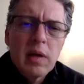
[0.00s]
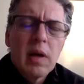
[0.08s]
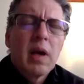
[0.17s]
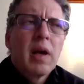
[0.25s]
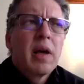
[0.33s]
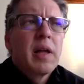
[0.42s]

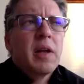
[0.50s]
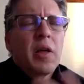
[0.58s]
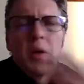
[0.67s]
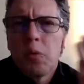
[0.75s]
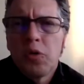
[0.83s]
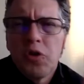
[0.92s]
yeah and uh,
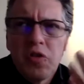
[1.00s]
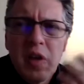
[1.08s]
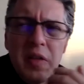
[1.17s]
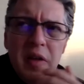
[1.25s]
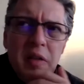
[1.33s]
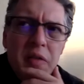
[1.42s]
would you
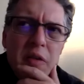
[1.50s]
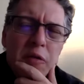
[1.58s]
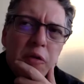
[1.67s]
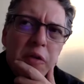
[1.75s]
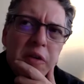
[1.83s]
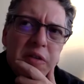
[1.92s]
say that
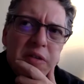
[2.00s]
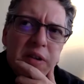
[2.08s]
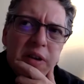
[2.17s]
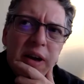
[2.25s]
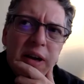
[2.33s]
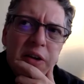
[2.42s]
therefore this is a
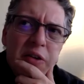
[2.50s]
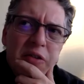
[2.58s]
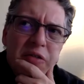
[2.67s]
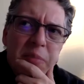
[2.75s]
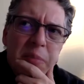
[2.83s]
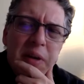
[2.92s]
kind
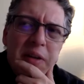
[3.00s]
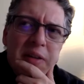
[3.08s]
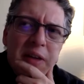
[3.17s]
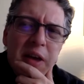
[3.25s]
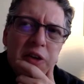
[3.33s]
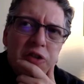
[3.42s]
of
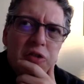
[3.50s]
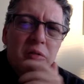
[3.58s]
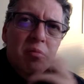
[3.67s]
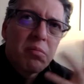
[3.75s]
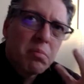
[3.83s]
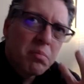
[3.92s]

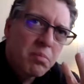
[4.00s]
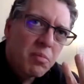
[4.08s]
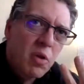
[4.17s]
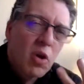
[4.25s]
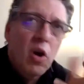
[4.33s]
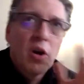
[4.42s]
meditation
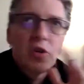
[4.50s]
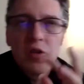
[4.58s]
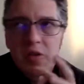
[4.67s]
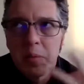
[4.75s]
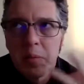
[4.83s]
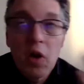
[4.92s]

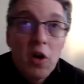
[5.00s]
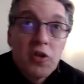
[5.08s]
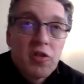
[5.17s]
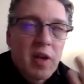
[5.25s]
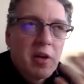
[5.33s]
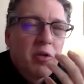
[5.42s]
conscious
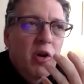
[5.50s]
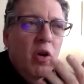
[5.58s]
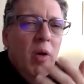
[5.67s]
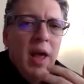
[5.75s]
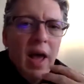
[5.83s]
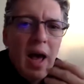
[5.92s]
semi-conscious i don't know
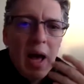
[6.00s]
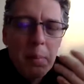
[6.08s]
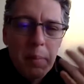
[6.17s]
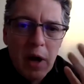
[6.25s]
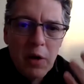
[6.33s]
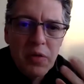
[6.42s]

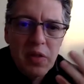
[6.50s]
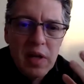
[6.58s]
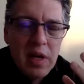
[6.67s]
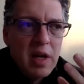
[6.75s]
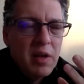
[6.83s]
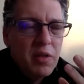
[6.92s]
about
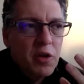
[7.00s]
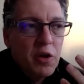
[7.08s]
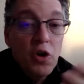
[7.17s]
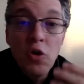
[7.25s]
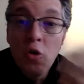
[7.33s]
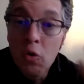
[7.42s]
the the
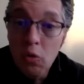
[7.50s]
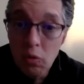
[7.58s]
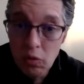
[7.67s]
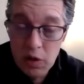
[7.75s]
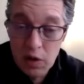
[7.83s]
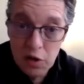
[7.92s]
new
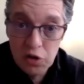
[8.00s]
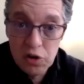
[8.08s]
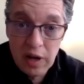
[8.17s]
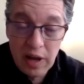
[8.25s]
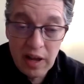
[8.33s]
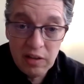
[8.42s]
Yiddish
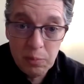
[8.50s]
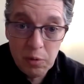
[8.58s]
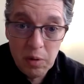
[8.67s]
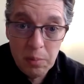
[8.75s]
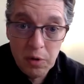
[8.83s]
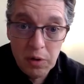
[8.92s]
diaspora.